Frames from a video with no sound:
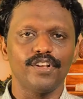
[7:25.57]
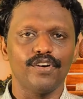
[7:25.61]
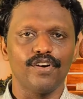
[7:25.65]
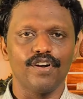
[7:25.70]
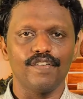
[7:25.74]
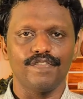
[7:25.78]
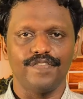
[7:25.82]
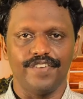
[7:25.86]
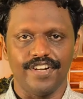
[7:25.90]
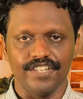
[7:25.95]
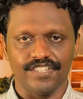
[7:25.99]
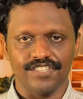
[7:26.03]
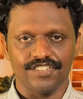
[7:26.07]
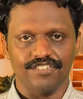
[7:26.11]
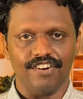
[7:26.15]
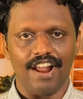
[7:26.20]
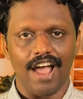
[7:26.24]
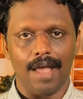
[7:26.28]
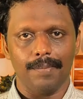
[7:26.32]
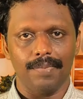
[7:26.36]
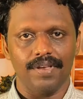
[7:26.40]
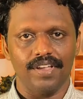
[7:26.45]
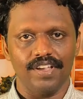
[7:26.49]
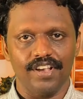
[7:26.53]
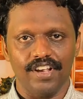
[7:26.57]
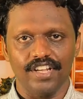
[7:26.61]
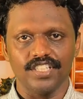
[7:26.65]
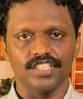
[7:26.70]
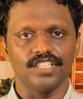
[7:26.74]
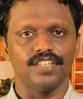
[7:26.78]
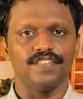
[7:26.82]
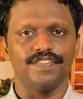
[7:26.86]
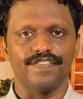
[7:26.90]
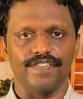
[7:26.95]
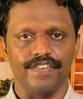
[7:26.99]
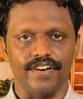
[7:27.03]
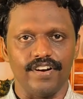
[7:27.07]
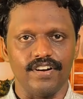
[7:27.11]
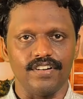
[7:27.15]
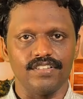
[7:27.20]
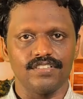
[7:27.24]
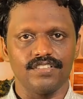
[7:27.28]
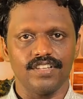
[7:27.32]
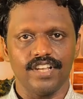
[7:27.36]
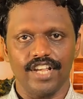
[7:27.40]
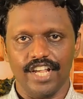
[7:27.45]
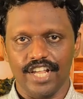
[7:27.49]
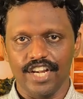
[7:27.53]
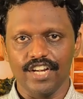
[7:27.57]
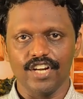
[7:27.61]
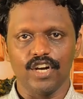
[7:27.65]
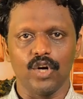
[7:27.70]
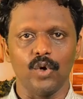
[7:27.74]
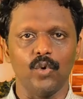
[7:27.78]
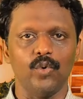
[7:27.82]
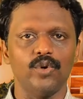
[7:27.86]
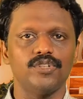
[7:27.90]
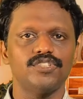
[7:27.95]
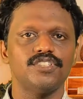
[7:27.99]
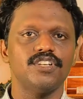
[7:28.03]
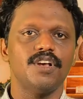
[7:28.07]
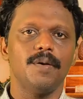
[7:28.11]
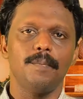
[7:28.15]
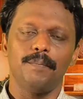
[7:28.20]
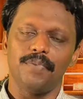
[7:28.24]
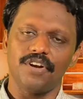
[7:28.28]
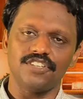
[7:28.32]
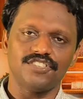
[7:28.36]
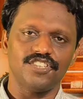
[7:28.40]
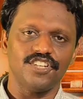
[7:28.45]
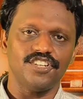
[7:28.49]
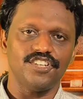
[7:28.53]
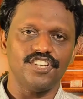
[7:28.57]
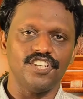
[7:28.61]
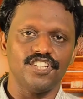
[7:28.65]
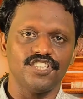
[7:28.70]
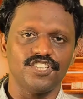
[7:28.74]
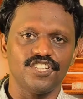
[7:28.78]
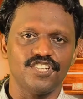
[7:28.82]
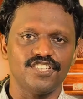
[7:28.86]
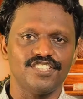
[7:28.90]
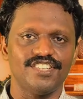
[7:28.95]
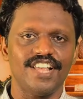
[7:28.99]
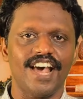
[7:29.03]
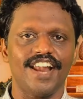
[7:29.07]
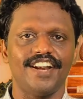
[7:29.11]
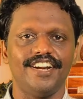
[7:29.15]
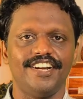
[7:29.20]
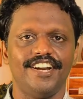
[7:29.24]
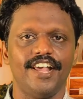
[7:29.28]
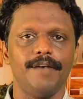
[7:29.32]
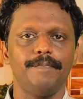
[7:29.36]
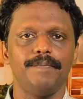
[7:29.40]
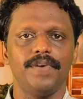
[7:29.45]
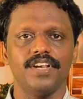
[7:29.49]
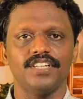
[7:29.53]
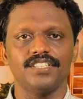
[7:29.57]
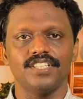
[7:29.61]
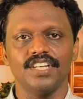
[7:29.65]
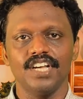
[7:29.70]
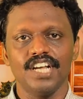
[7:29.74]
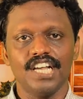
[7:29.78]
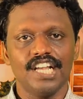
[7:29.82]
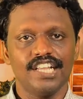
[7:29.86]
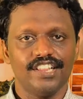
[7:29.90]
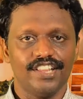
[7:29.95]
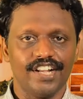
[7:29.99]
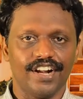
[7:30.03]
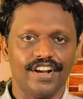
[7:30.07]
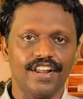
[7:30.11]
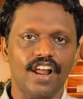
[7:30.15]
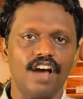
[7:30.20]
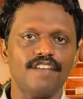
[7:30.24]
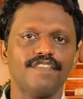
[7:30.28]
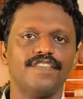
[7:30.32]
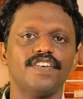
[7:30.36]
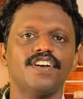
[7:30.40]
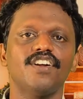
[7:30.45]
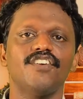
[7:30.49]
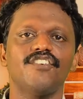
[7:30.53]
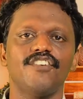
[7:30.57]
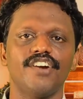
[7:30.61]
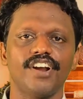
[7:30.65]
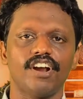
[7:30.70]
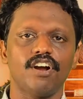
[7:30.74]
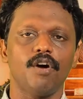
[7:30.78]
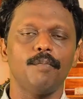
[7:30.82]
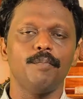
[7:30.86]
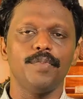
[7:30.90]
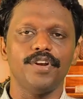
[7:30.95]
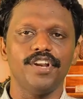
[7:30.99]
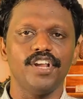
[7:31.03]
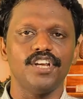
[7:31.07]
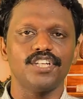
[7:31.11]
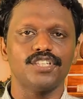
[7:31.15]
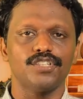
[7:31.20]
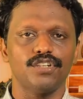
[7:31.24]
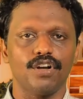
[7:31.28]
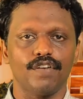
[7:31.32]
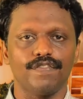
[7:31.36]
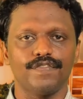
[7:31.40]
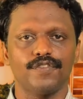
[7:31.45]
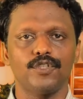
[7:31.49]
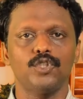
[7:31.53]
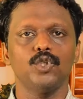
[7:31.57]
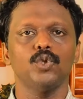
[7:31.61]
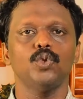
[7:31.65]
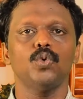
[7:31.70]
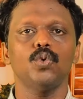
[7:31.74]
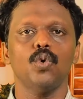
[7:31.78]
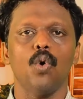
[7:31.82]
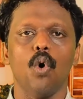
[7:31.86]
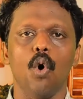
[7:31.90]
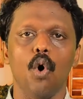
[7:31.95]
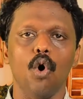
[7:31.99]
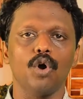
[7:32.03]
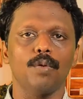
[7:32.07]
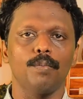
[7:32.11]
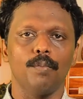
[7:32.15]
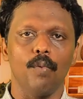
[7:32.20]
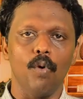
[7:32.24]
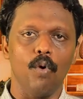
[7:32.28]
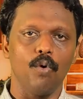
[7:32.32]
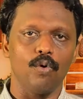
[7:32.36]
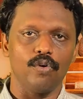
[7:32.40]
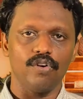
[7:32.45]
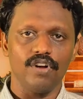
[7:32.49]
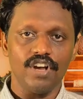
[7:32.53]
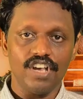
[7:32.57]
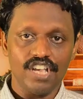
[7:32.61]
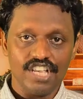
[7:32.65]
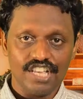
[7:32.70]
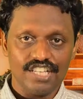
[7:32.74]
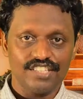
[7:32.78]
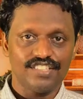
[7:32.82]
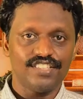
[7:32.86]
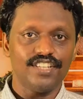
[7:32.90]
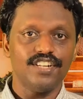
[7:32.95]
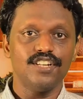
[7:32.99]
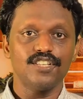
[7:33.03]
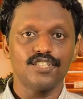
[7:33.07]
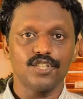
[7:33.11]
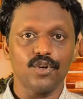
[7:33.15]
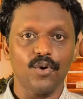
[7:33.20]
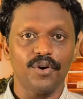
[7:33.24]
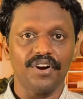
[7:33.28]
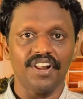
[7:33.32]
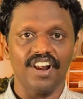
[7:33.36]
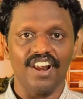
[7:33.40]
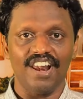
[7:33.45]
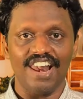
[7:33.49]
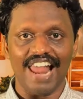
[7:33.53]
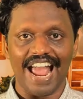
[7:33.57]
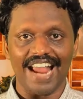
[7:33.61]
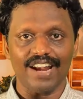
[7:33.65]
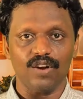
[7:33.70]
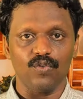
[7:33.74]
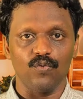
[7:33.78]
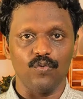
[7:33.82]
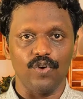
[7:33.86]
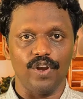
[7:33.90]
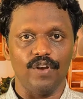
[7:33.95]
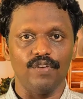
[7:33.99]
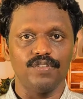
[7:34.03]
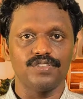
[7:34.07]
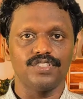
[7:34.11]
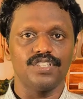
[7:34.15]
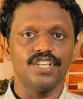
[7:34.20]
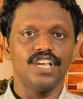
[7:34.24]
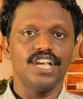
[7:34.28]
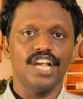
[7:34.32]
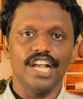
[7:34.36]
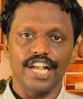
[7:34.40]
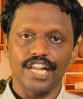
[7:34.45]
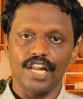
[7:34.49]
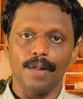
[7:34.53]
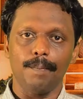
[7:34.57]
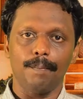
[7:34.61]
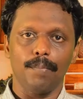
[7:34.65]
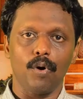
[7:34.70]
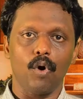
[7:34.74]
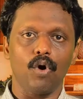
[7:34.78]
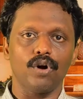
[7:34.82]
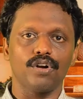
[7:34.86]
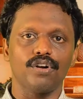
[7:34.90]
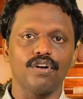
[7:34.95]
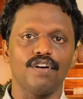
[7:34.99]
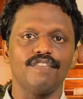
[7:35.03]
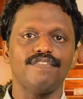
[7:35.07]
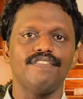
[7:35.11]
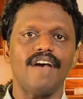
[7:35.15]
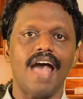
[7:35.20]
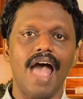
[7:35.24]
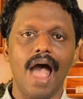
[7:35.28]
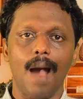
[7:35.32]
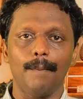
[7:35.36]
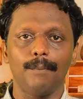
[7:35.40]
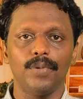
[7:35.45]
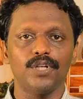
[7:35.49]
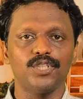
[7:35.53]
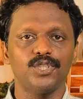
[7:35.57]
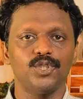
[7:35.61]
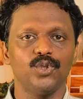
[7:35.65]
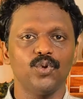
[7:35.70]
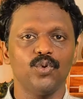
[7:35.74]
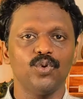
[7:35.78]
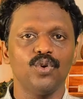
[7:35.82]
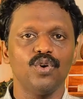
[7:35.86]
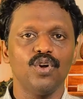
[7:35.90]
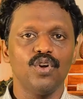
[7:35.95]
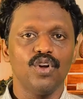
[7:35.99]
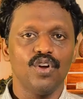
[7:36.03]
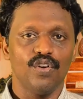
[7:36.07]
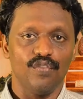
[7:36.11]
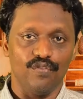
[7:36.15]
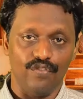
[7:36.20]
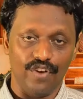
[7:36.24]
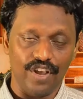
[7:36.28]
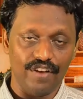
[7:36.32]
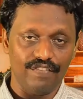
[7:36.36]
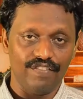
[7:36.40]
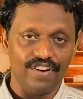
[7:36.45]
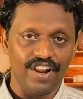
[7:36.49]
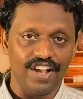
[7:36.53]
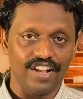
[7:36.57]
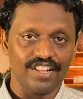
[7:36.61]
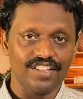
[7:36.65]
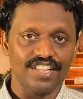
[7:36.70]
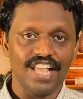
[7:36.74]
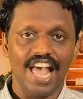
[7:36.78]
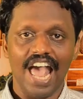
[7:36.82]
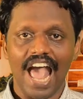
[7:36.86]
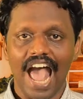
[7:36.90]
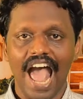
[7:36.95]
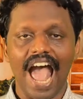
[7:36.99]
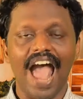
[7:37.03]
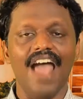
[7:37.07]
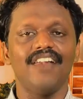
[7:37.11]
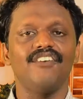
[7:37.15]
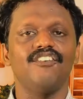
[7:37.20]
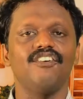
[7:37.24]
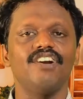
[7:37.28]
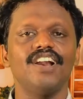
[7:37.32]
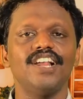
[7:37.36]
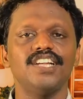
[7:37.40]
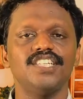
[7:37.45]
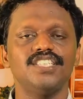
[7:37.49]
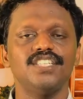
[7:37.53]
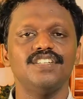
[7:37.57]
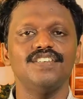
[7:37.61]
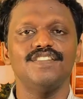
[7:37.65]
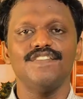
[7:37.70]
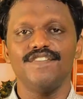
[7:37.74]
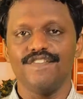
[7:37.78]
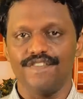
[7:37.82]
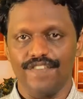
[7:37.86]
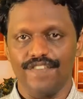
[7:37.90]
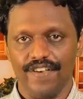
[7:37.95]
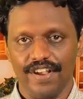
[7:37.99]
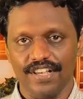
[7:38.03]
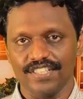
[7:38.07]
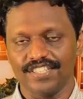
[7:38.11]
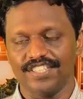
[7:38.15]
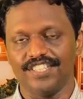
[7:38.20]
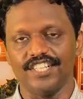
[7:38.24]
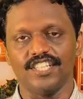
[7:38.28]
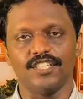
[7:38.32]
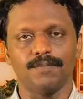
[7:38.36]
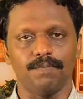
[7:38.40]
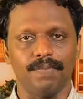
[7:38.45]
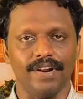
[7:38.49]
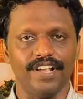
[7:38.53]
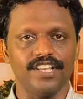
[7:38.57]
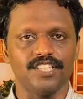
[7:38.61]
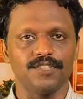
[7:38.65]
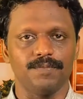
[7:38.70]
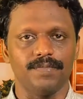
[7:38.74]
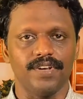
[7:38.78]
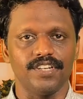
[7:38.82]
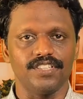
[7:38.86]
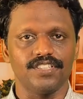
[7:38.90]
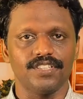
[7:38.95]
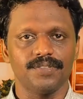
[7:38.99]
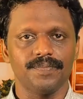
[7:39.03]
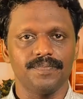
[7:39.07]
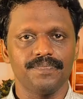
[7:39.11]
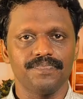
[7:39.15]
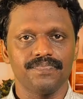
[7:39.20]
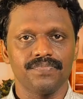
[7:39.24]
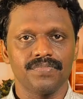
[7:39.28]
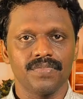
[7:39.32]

method of describing interference includes presentations that depict the graphical recombination of two or more sinusoidal light waves in a plot of amplitude, wavelength, and relative phase displacement.